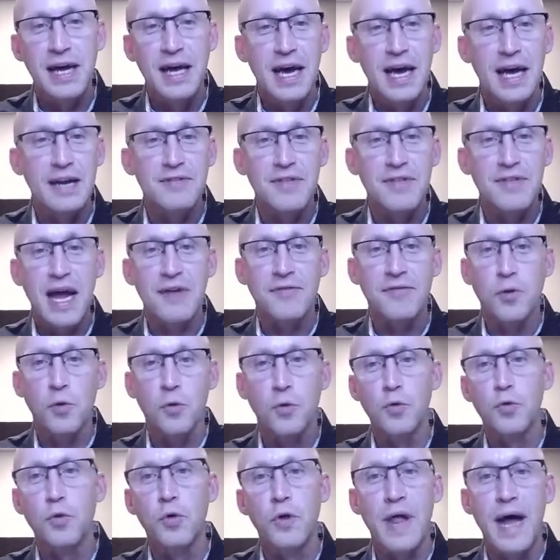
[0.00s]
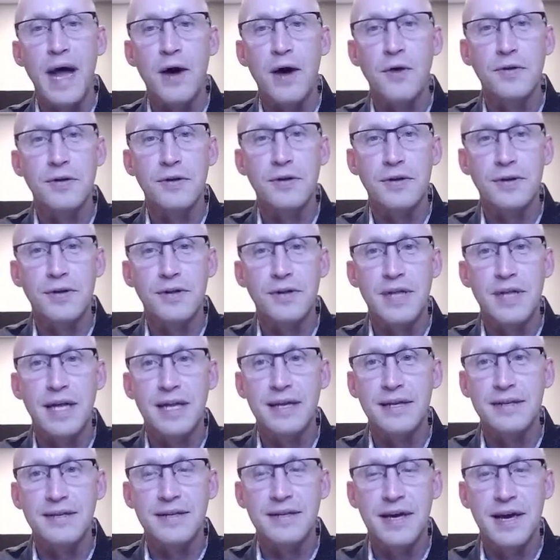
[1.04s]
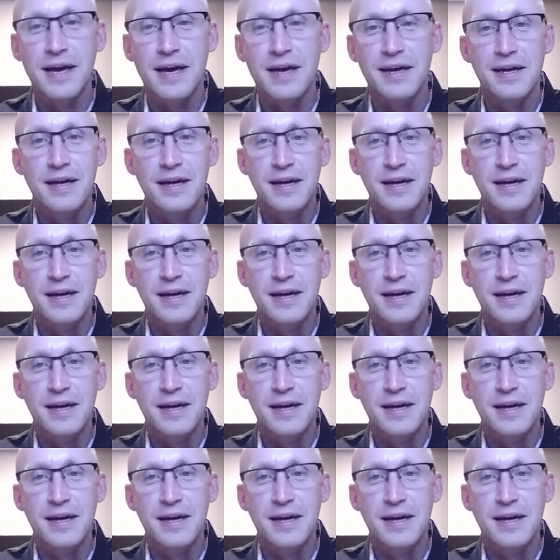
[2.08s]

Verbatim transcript: And if they have to rule out that, uh,